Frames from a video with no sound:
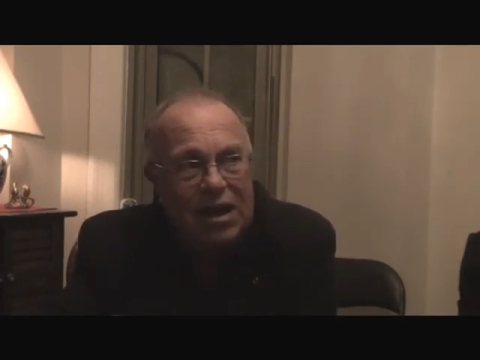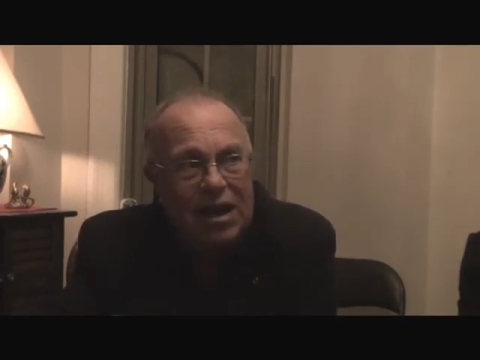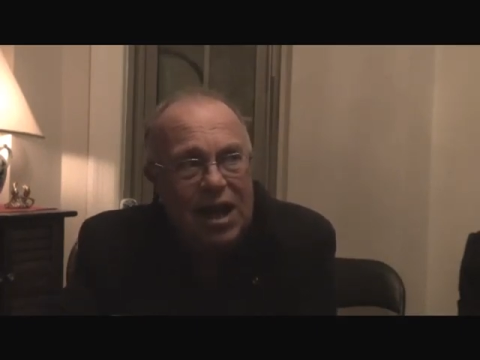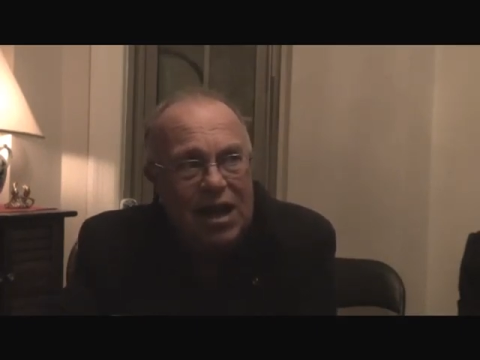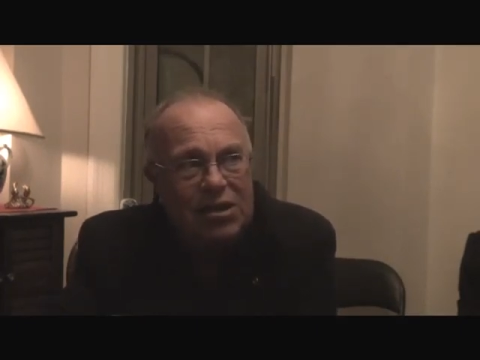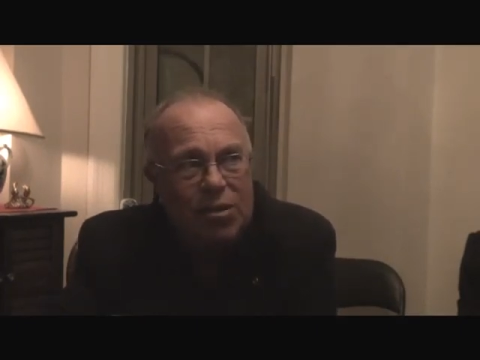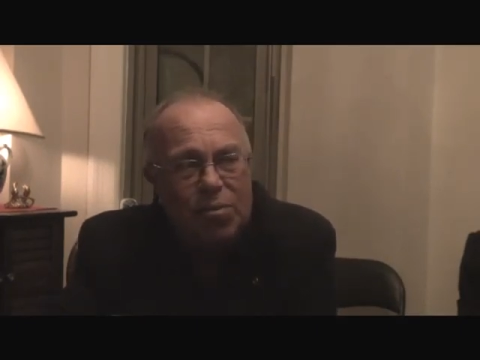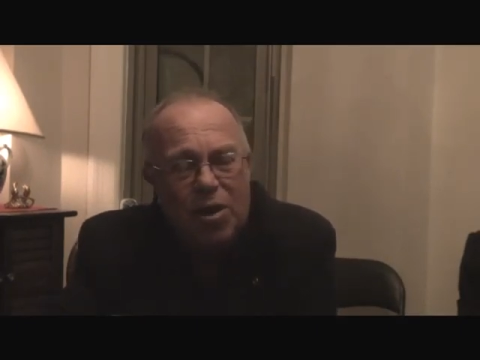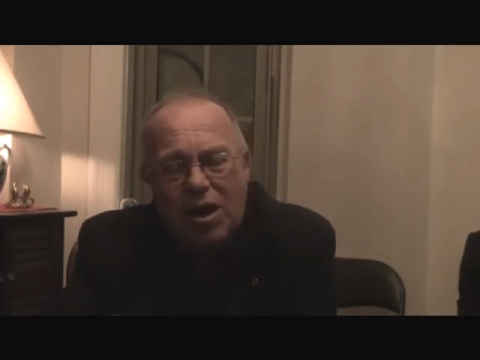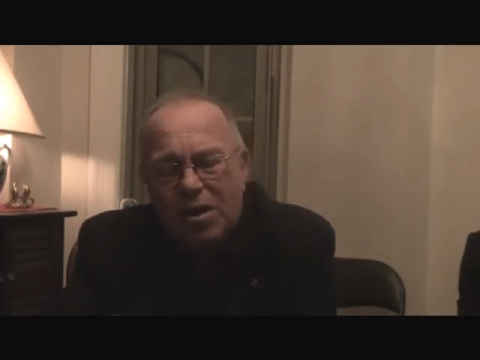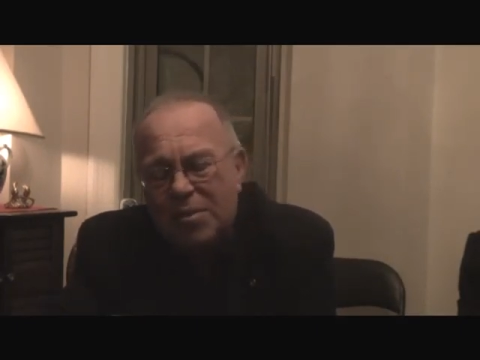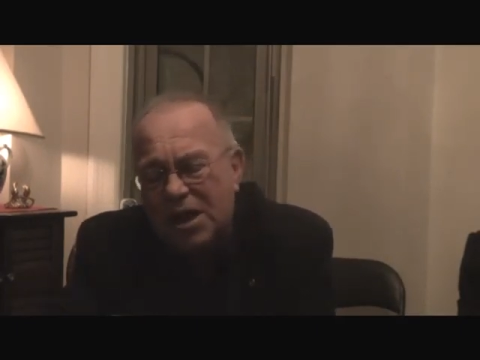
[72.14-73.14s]
He has a
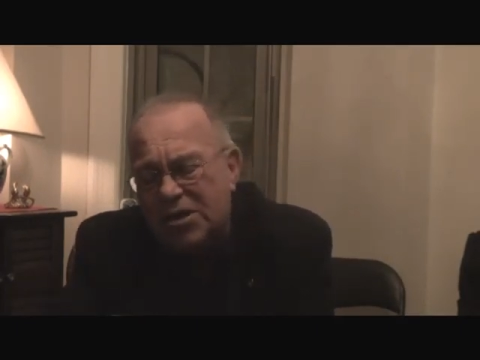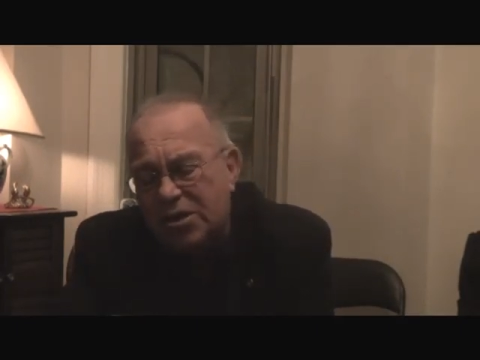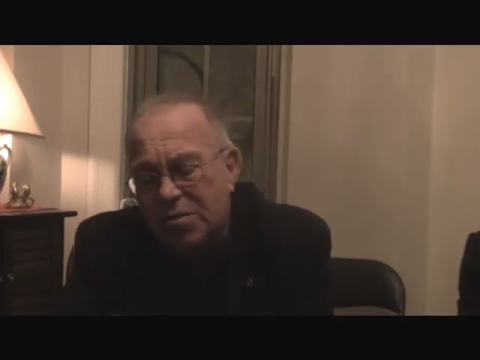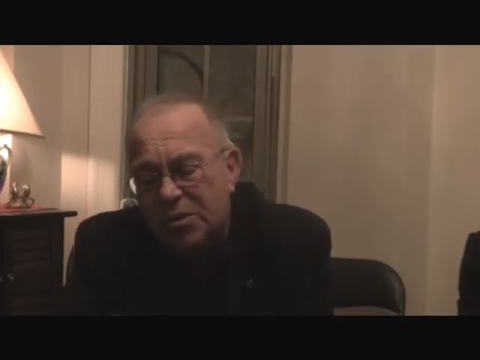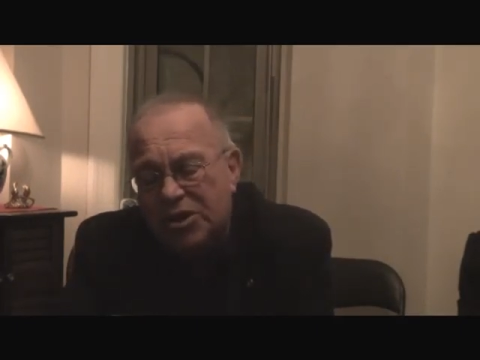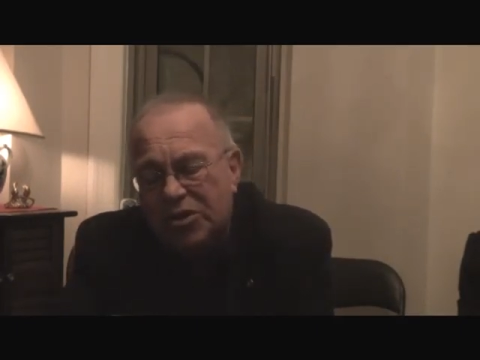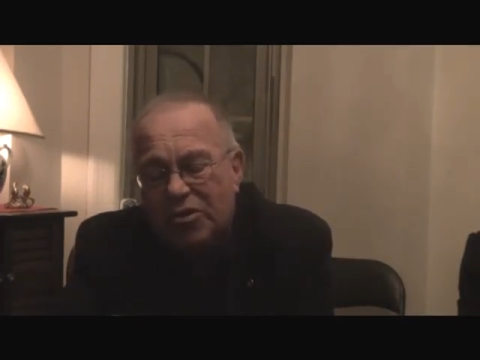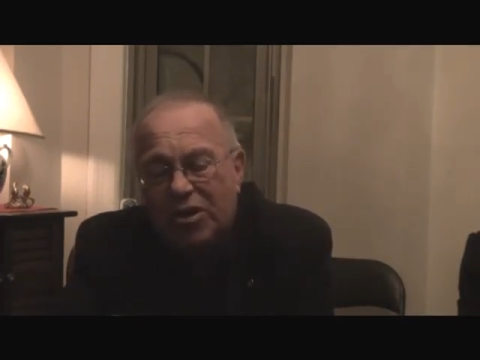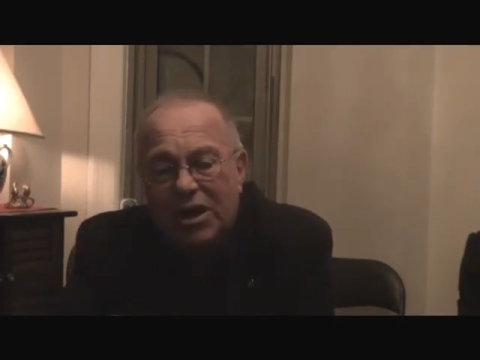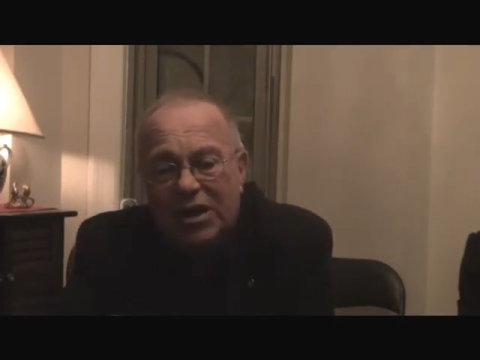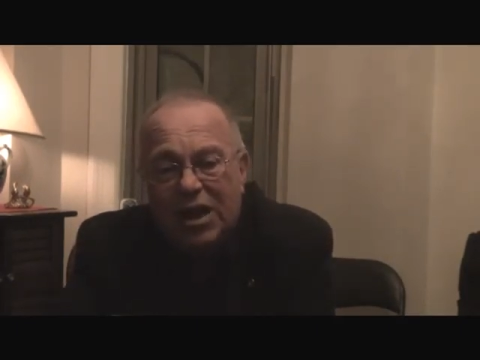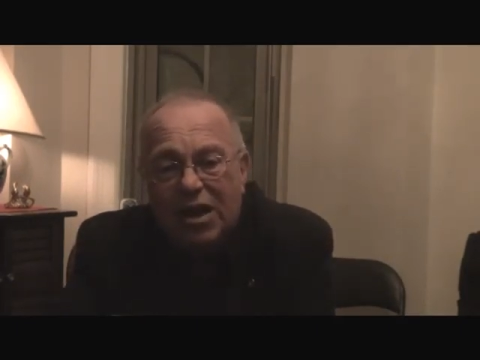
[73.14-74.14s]
parliamentary
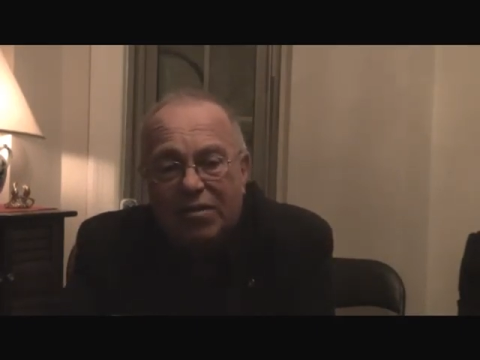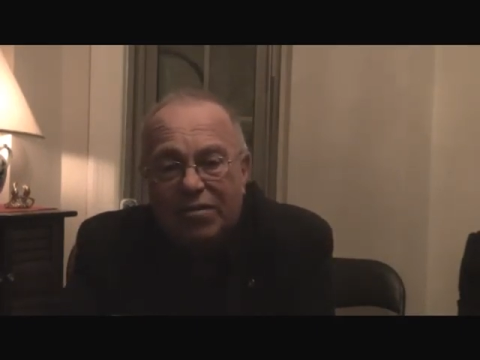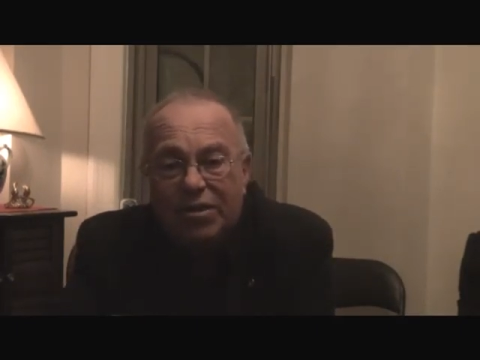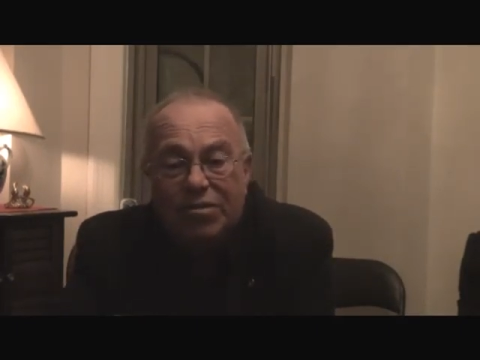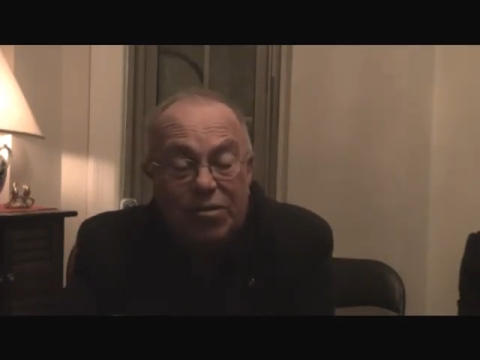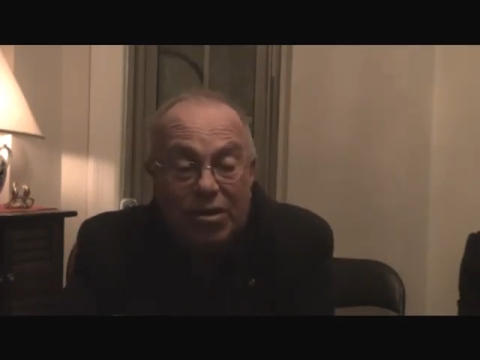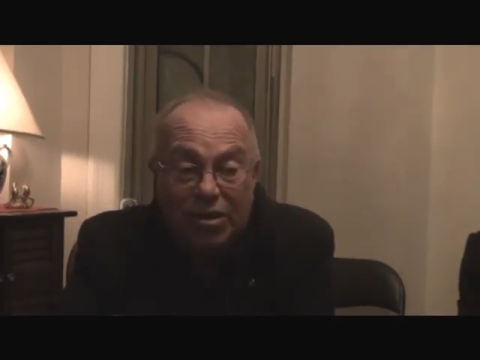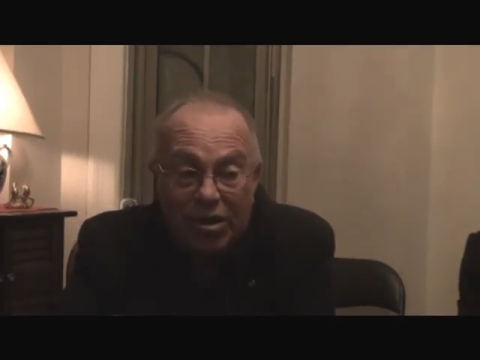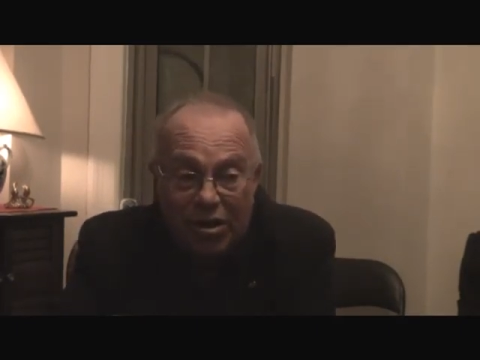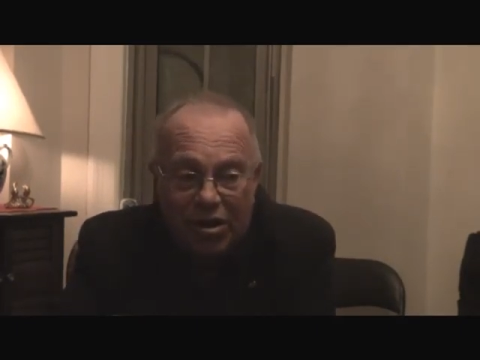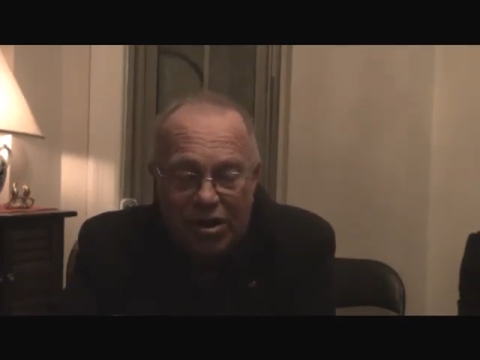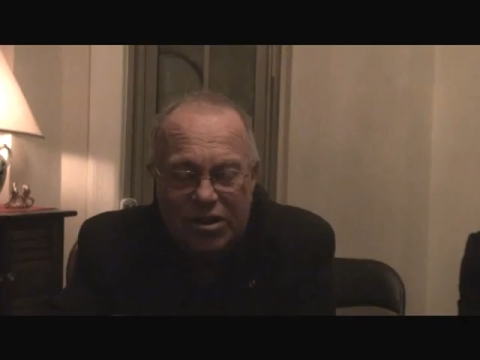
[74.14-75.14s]
majority of
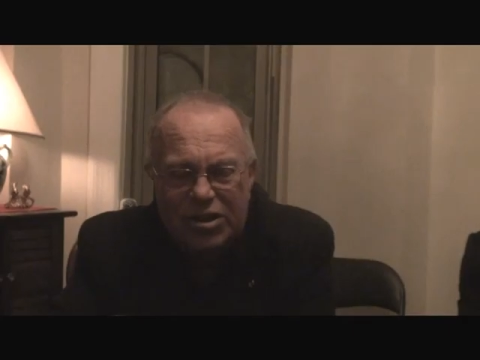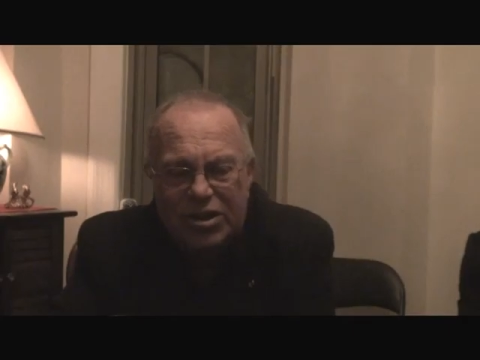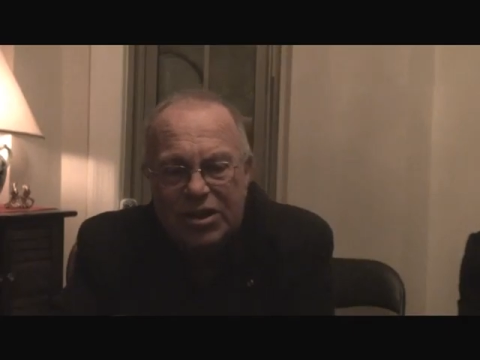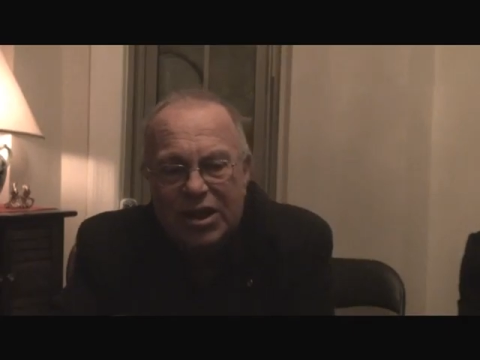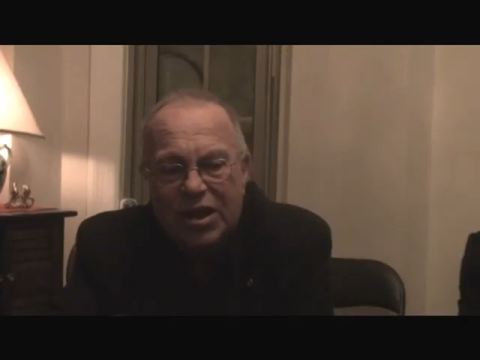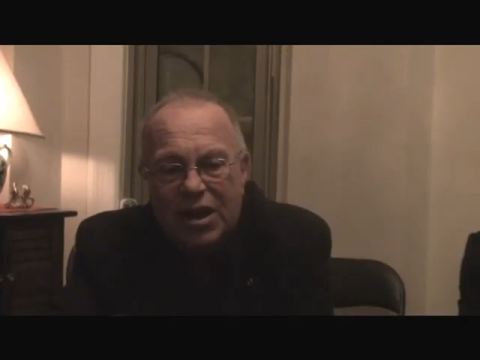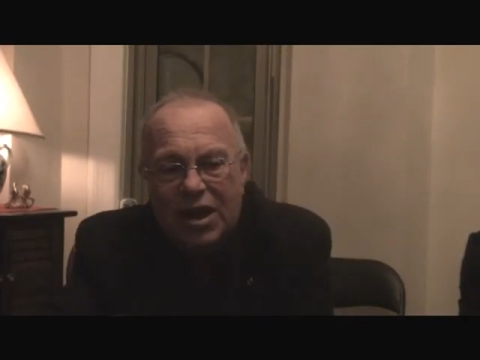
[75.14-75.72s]
2/3,